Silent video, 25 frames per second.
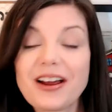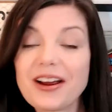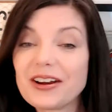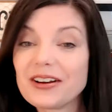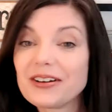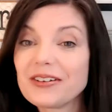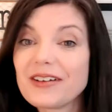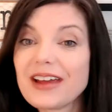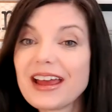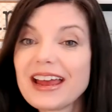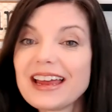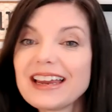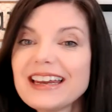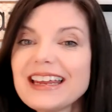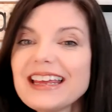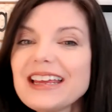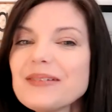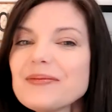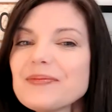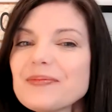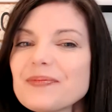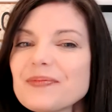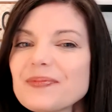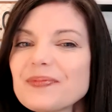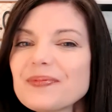Are you ready?
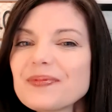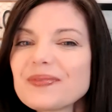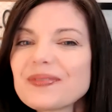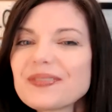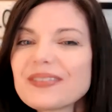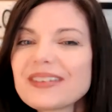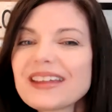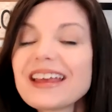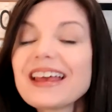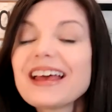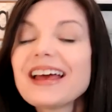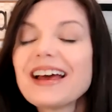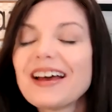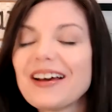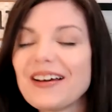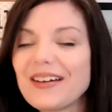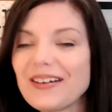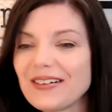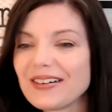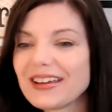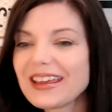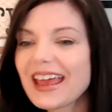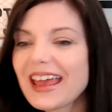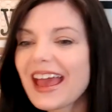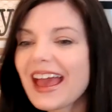
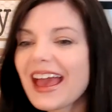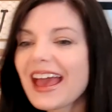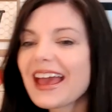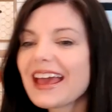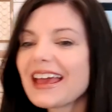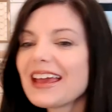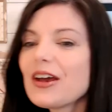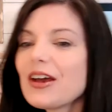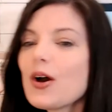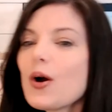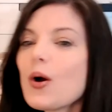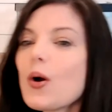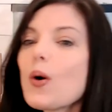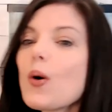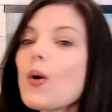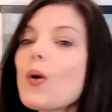Okay.